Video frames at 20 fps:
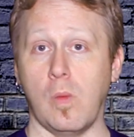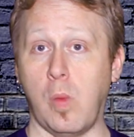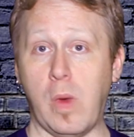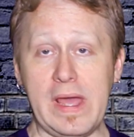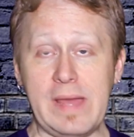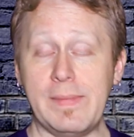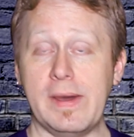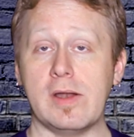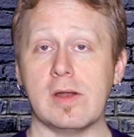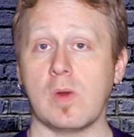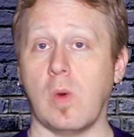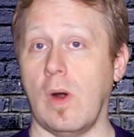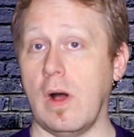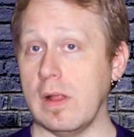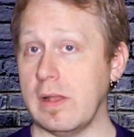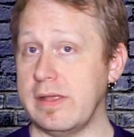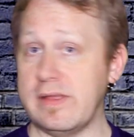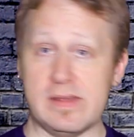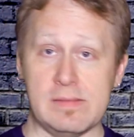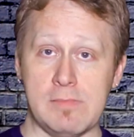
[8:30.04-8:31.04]
way better
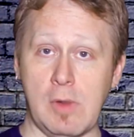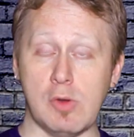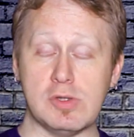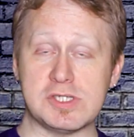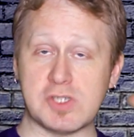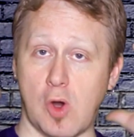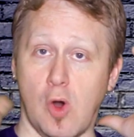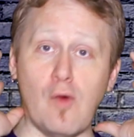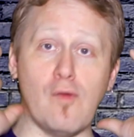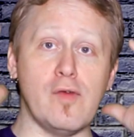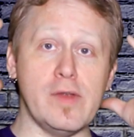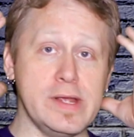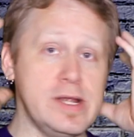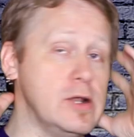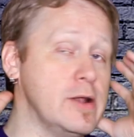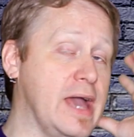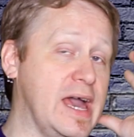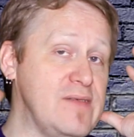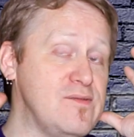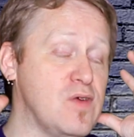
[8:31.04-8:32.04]
quality than most
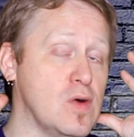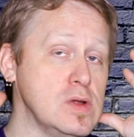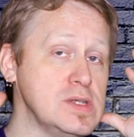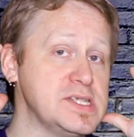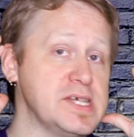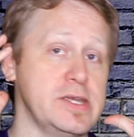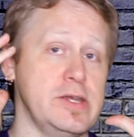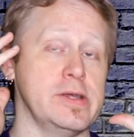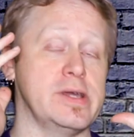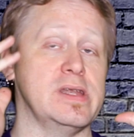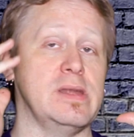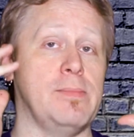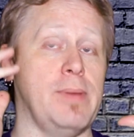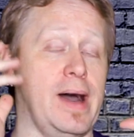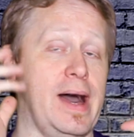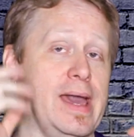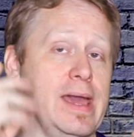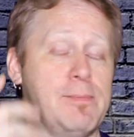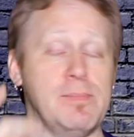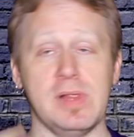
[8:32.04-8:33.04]
over-ear headphones that you're going to
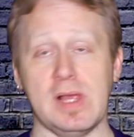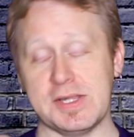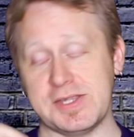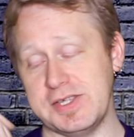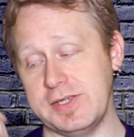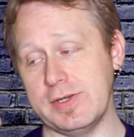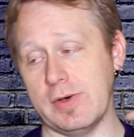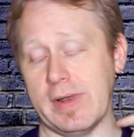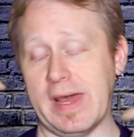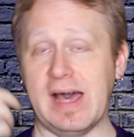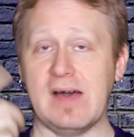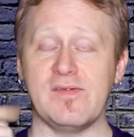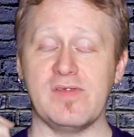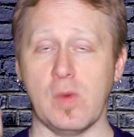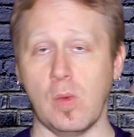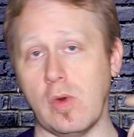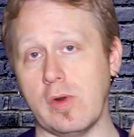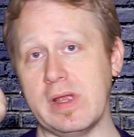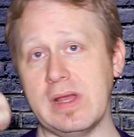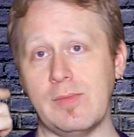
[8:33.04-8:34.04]
buy, plus you don't have
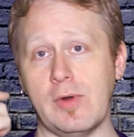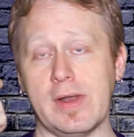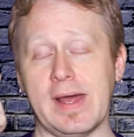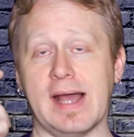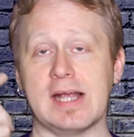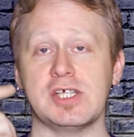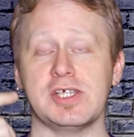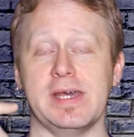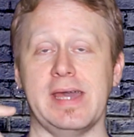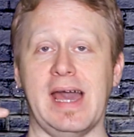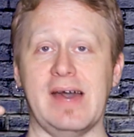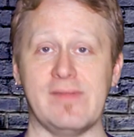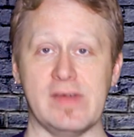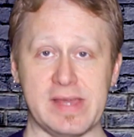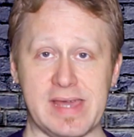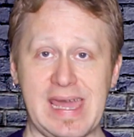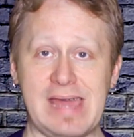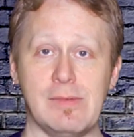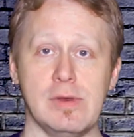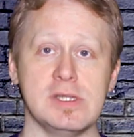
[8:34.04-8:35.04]
to worry about actually
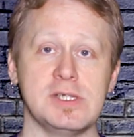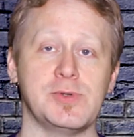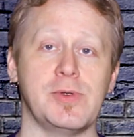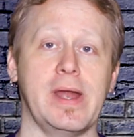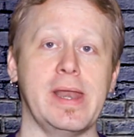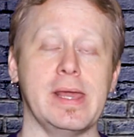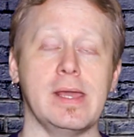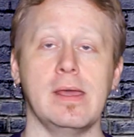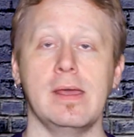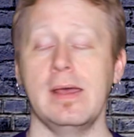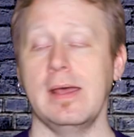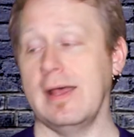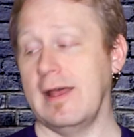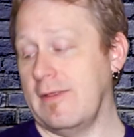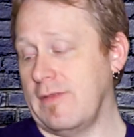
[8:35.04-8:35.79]
having cables running